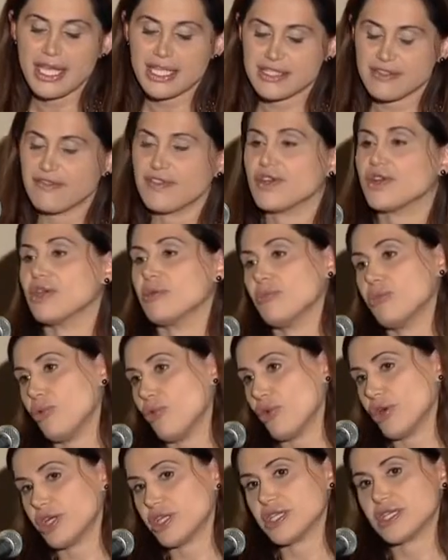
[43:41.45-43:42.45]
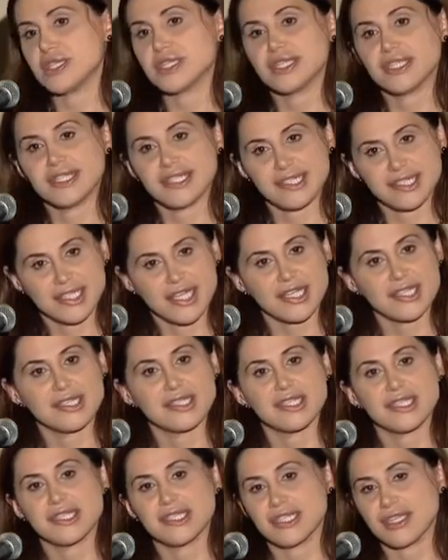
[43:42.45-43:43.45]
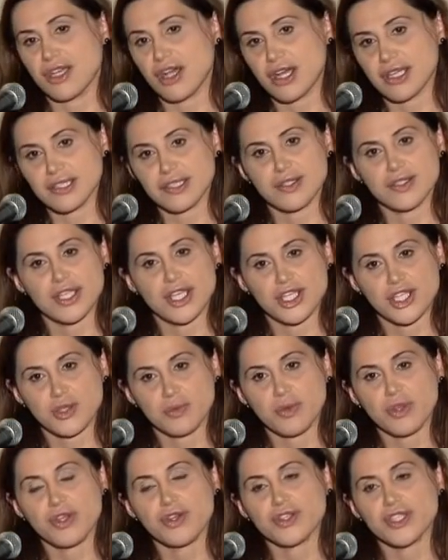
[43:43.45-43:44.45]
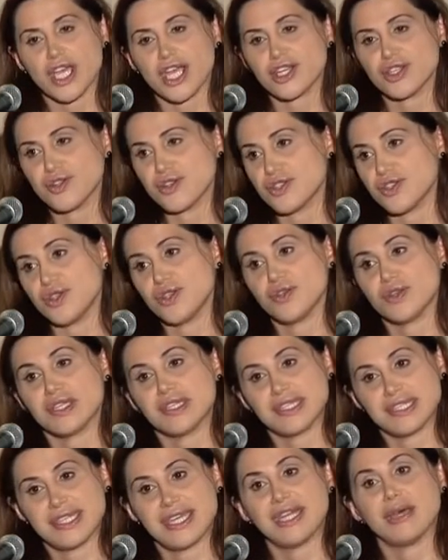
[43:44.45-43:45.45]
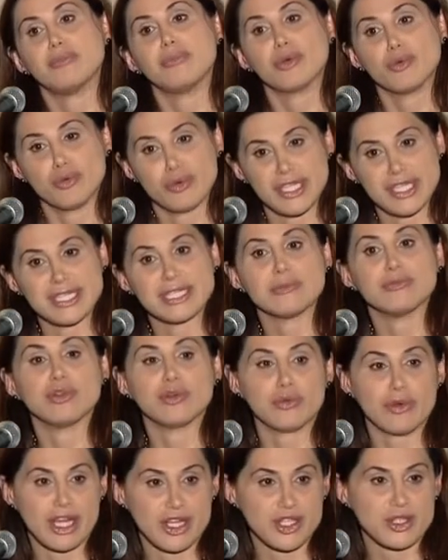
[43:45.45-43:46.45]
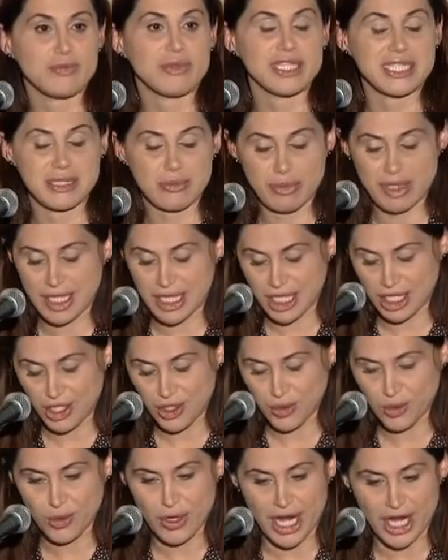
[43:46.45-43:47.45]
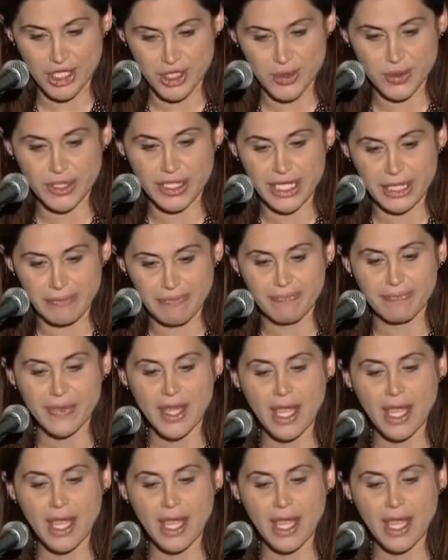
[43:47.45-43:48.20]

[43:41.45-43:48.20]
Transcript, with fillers: It's very important to discuss this in consultation with your doctor so you can set up a reasonable regimen to begin you gradually.